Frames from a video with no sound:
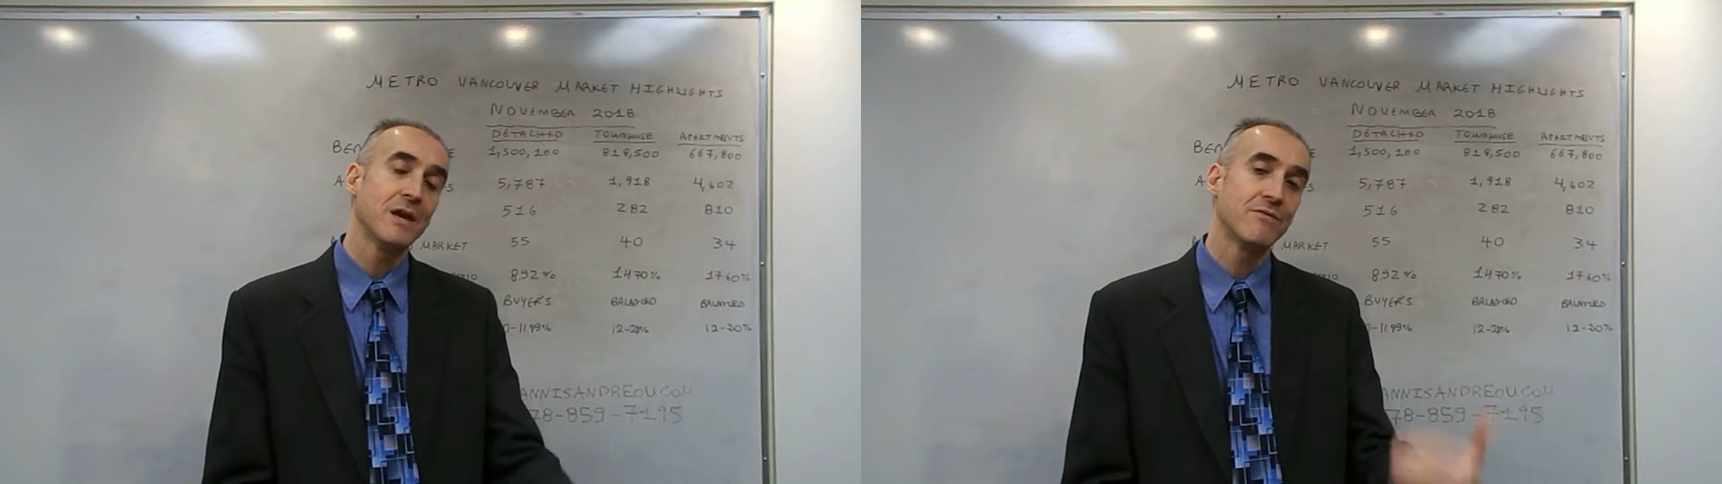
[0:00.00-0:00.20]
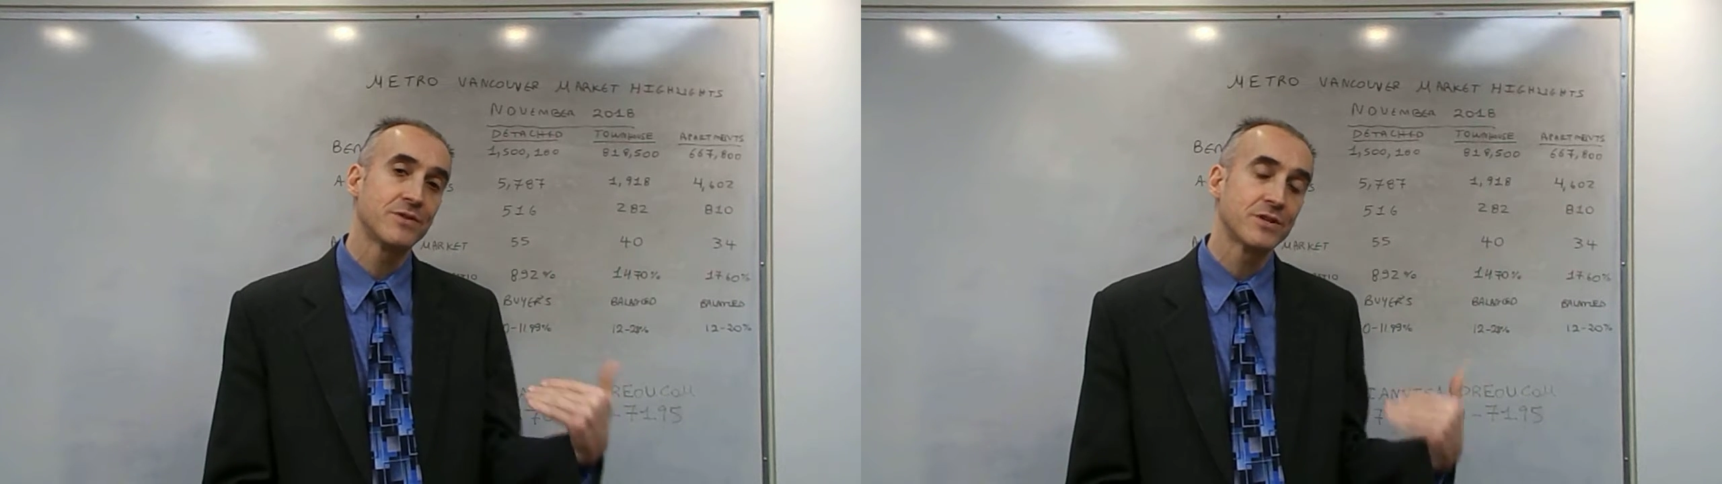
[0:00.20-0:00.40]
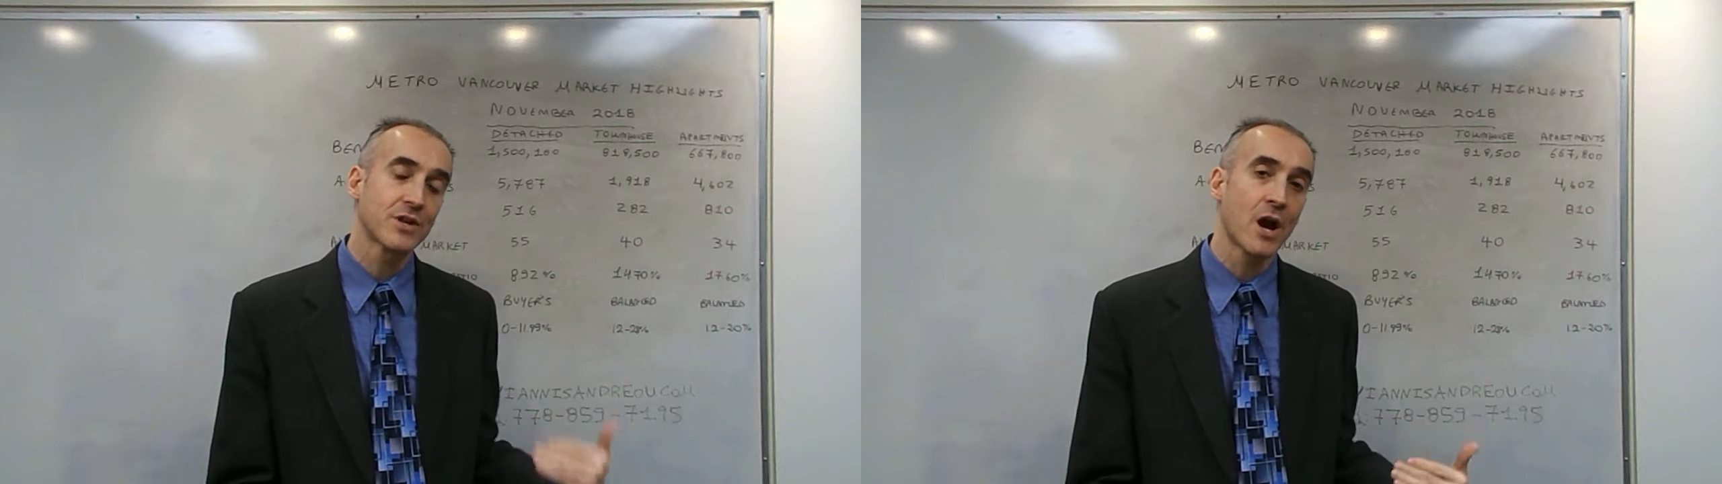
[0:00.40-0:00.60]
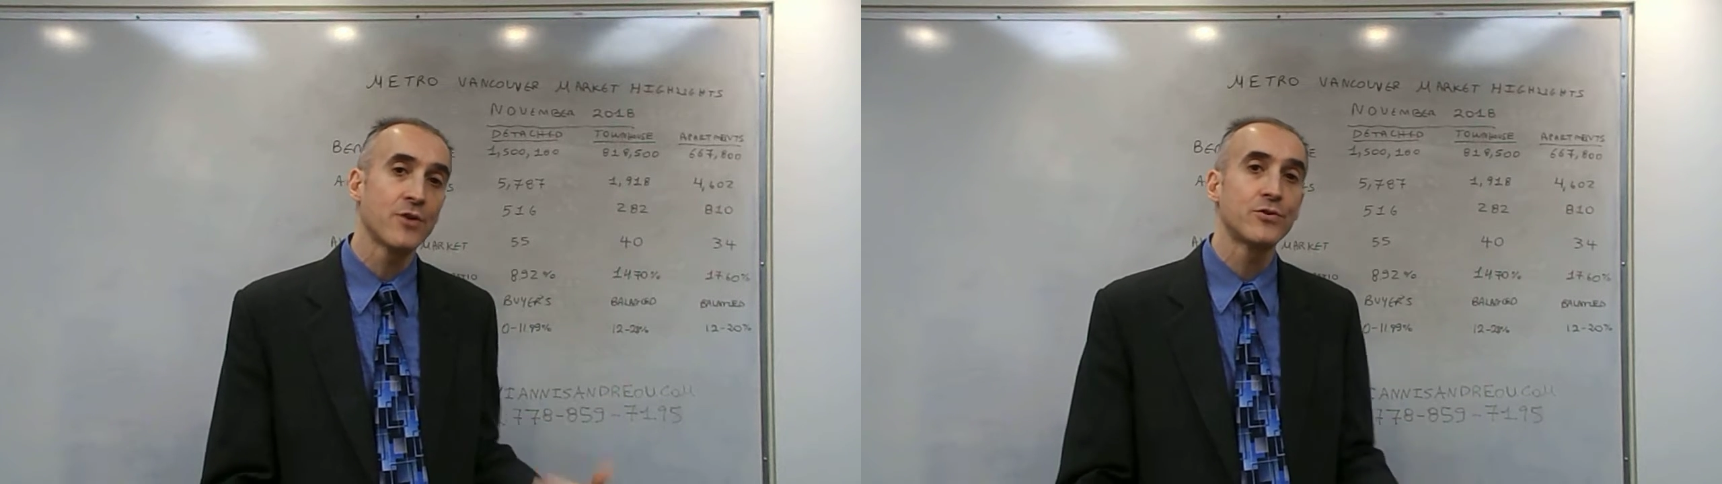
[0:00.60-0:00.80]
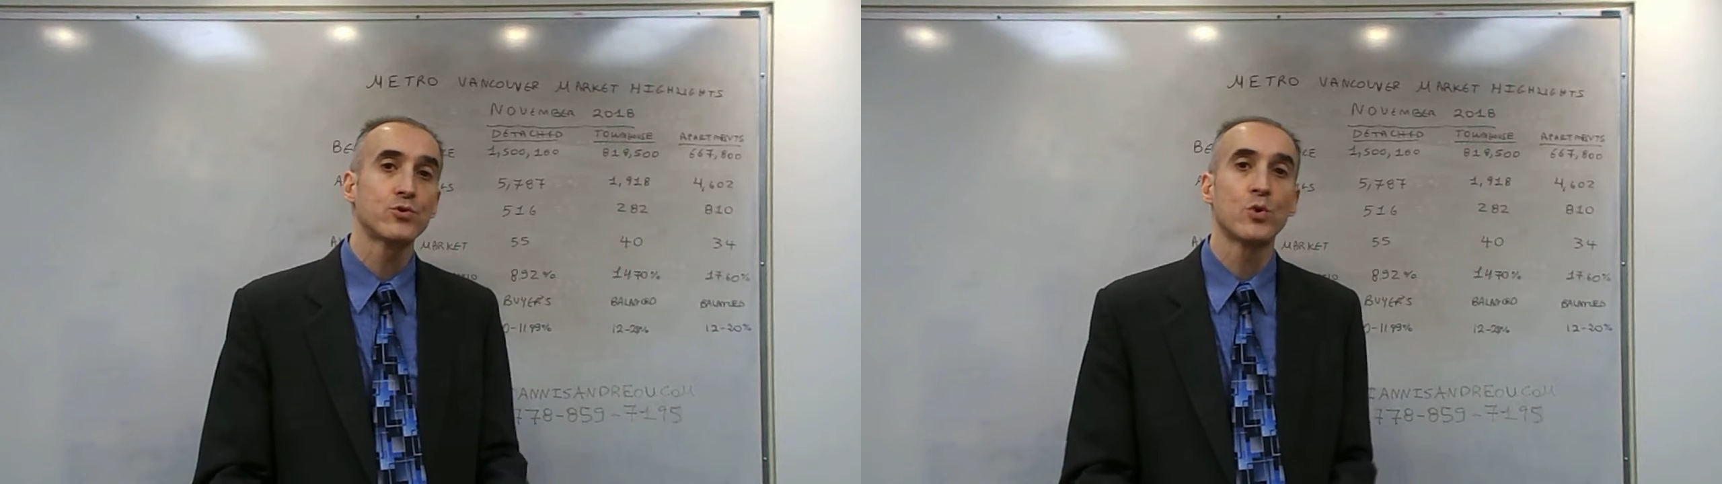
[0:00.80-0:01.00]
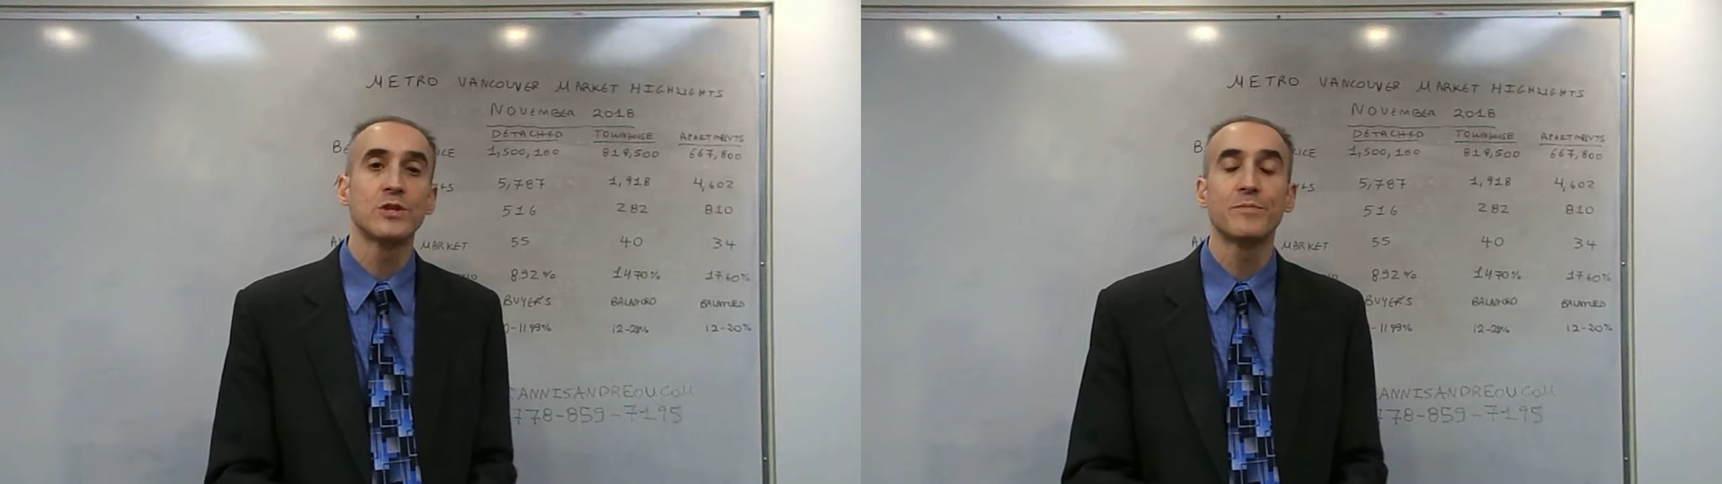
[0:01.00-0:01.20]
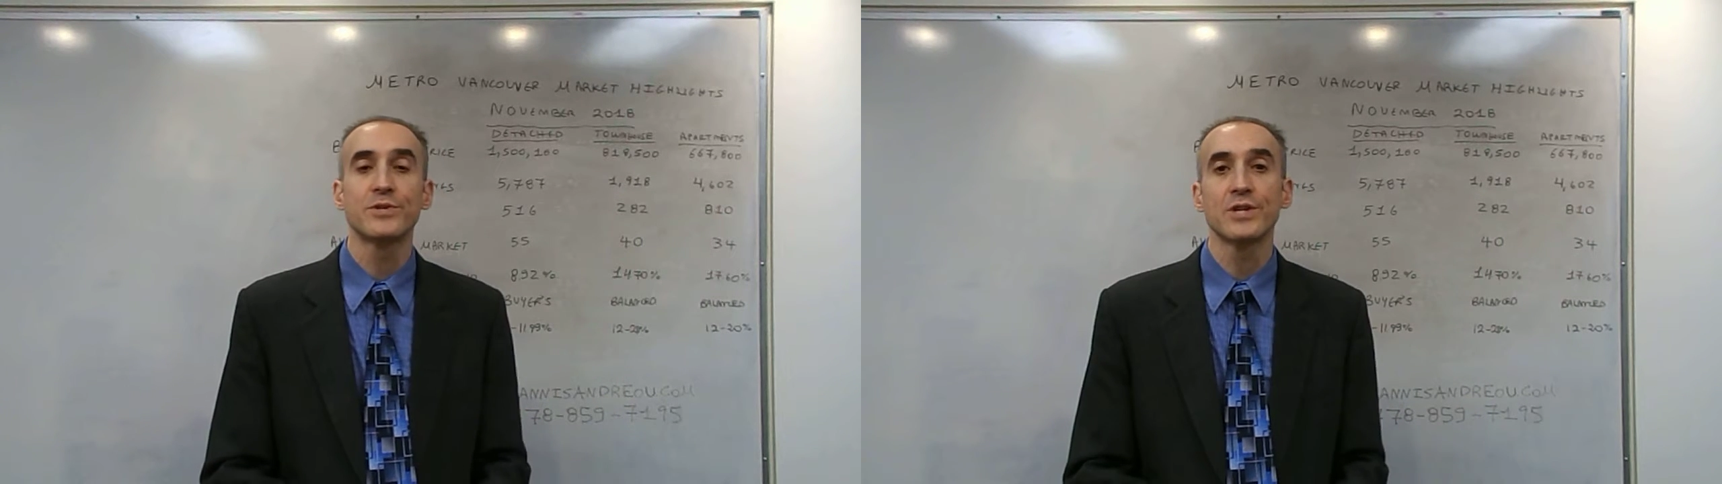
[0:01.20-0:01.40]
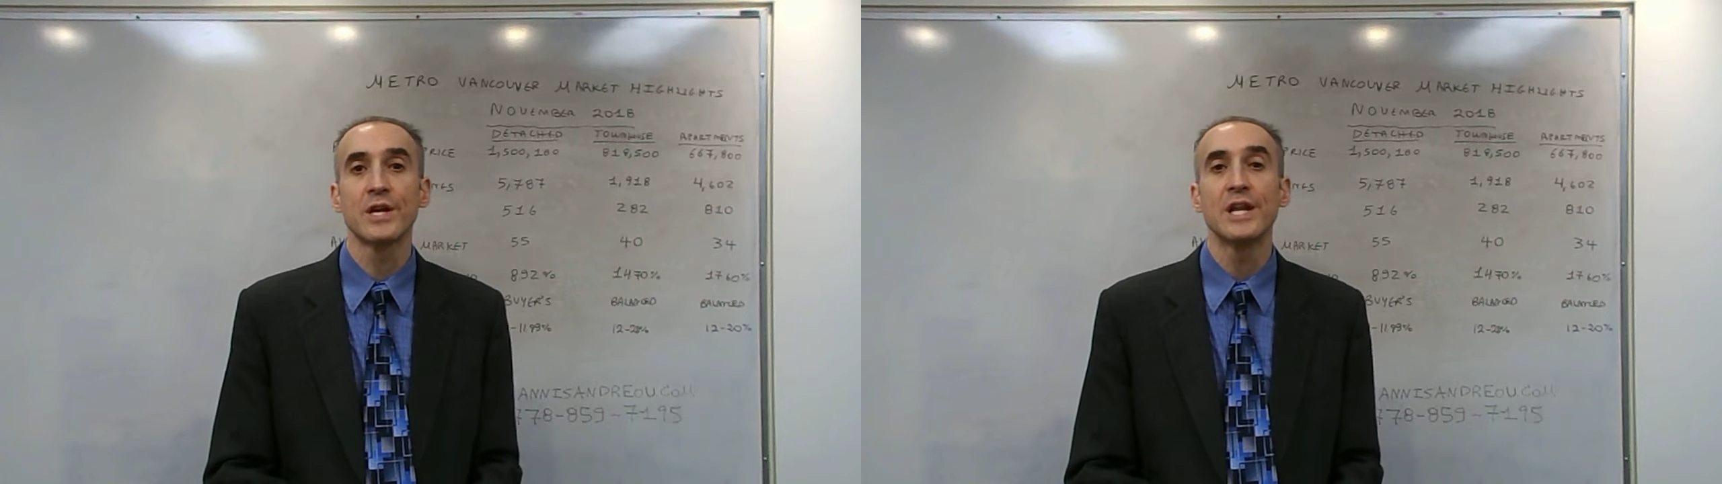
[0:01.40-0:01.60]
If it is under
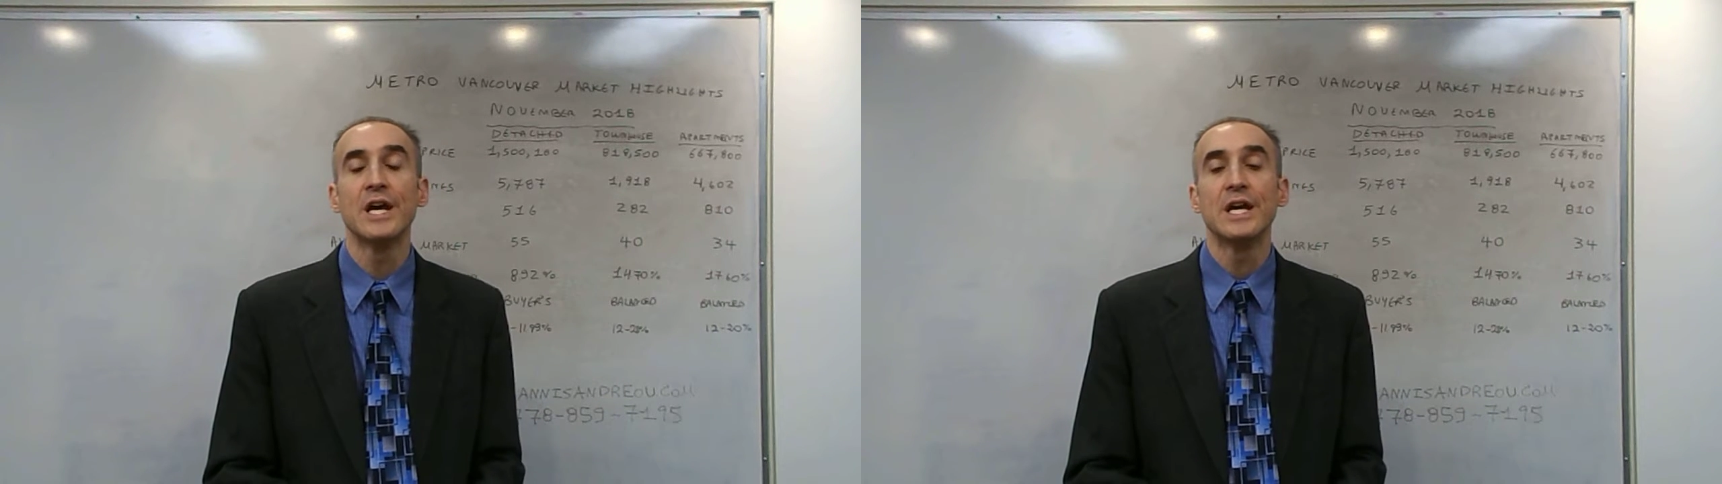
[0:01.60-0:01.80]
20%,